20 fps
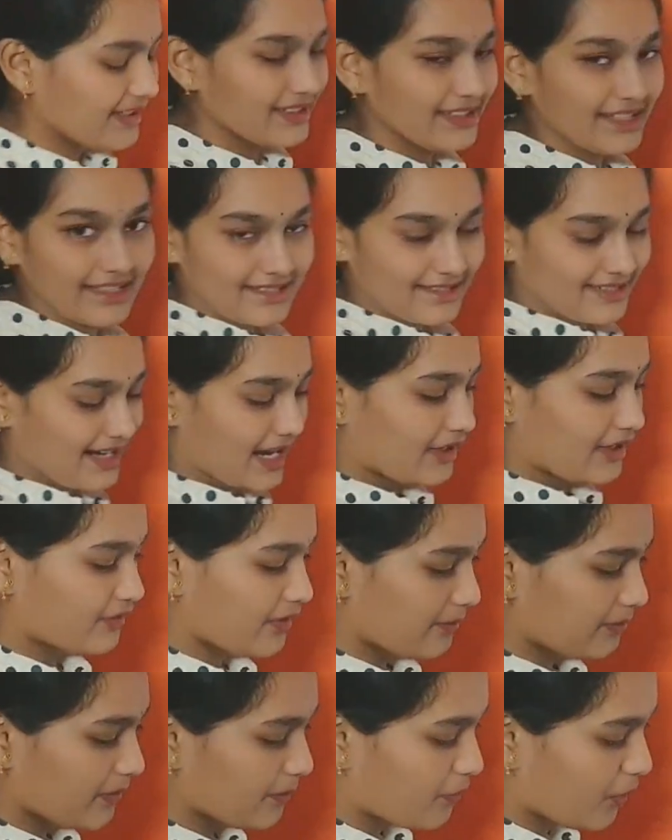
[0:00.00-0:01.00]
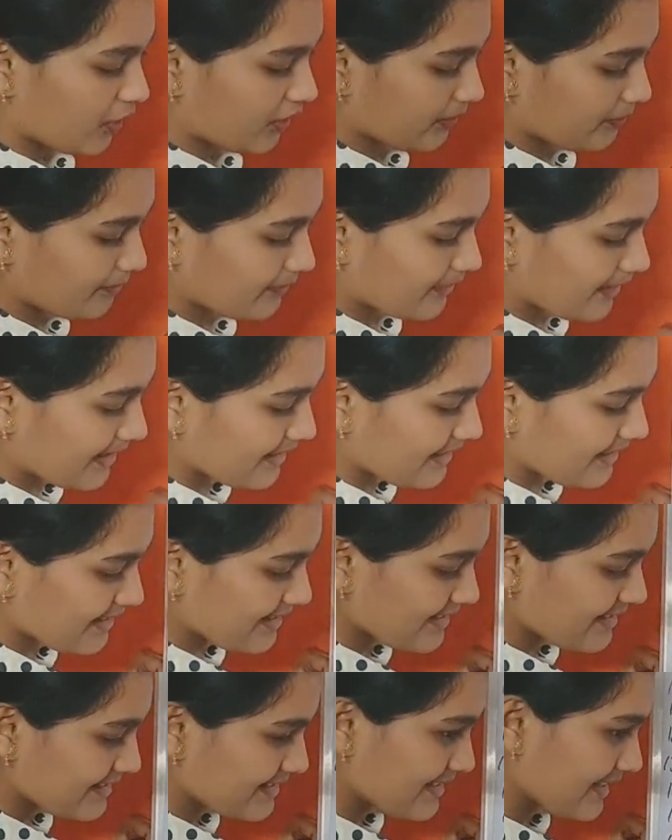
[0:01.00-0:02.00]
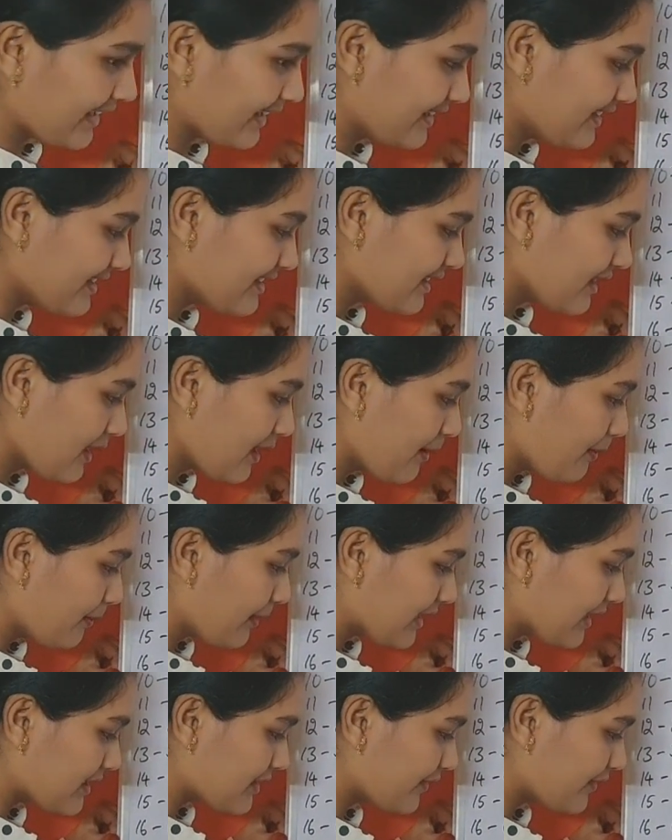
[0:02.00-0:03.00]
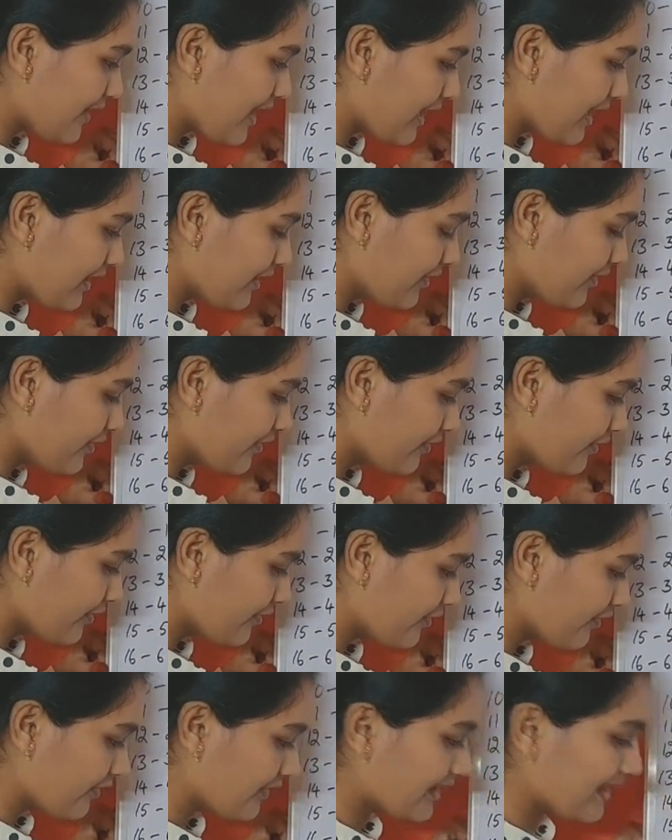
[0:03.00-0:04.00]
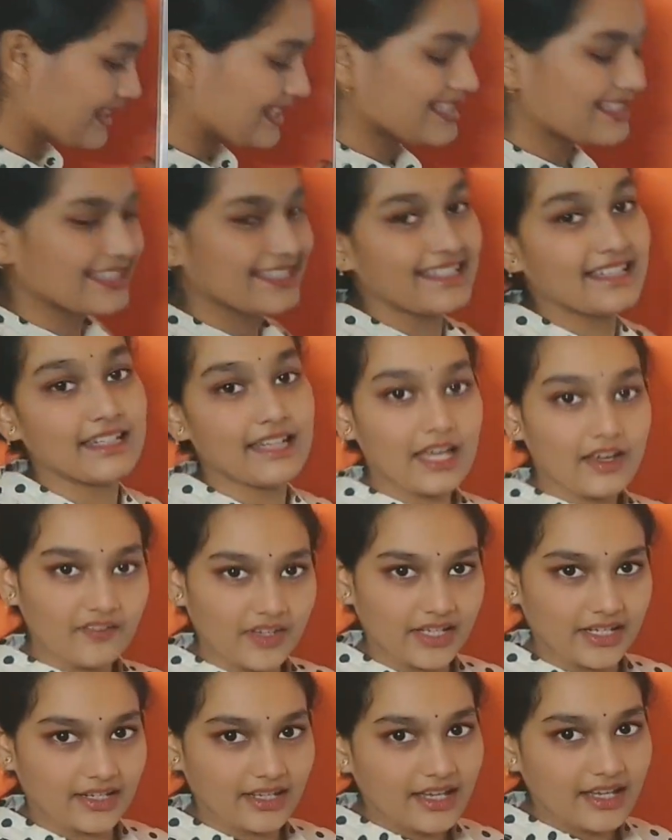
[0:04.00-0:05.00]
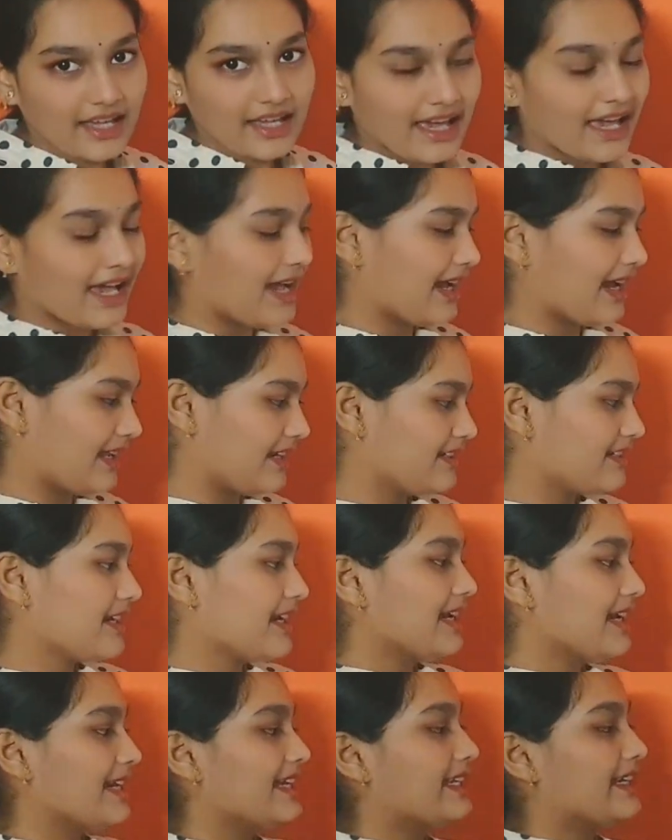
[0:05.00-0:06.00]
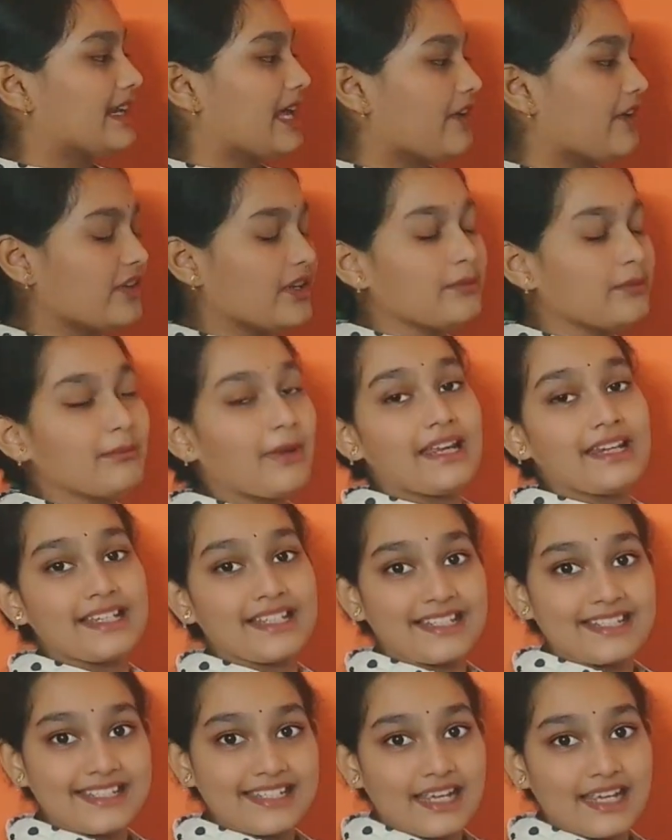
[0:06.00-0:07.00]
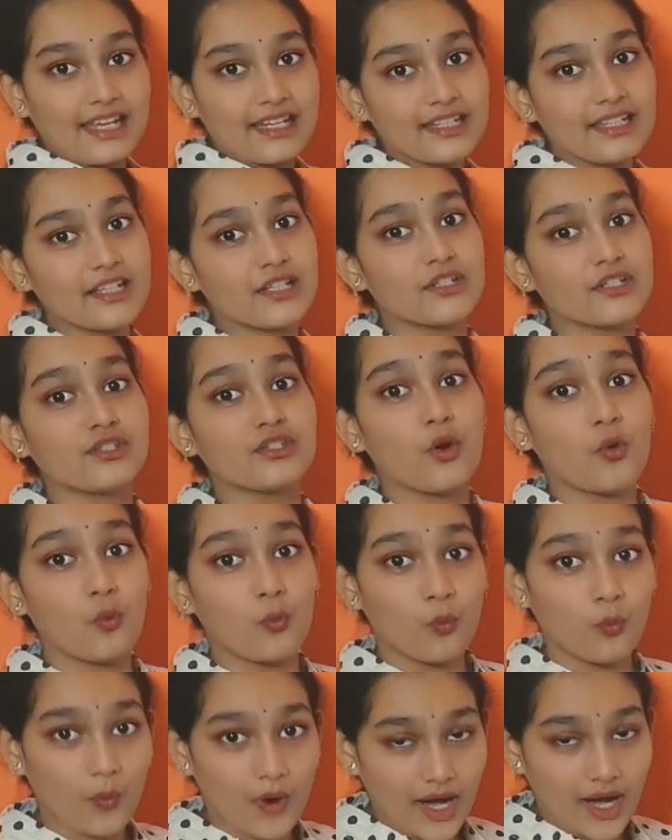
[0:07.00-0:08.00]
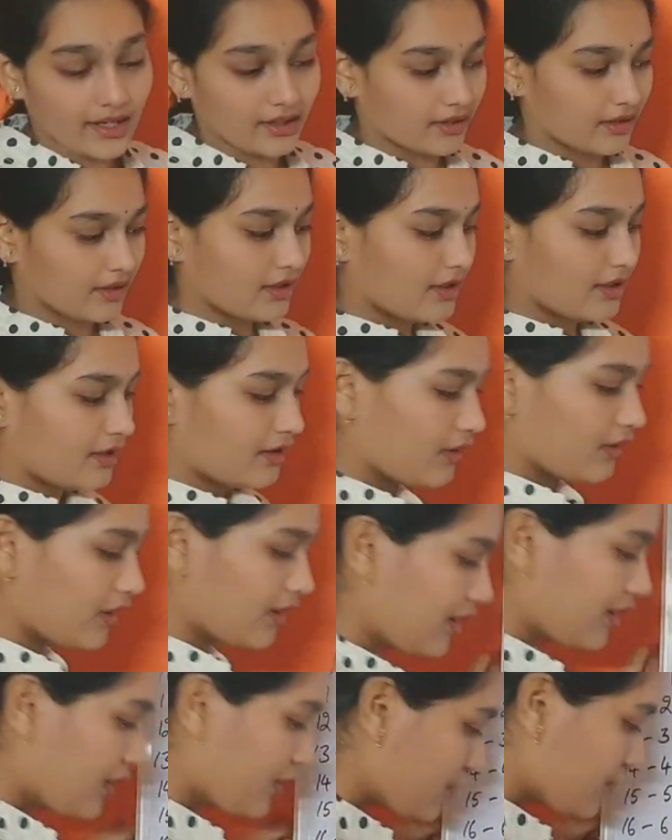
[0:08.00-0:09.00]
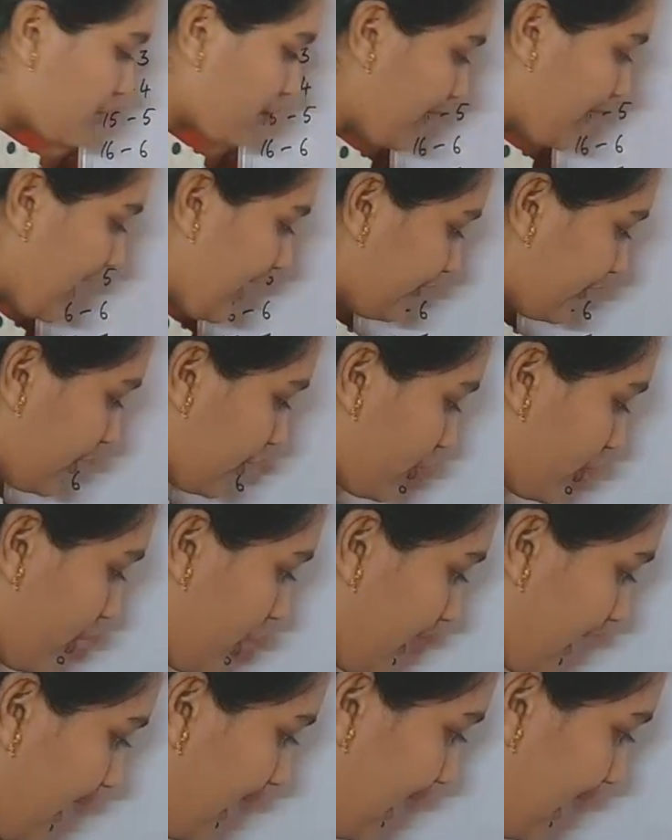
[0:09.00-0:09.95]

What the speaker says: Let's start from the bottom. 6 plus 5 is 11, and 11 minus 10 is 1. So we have to draw a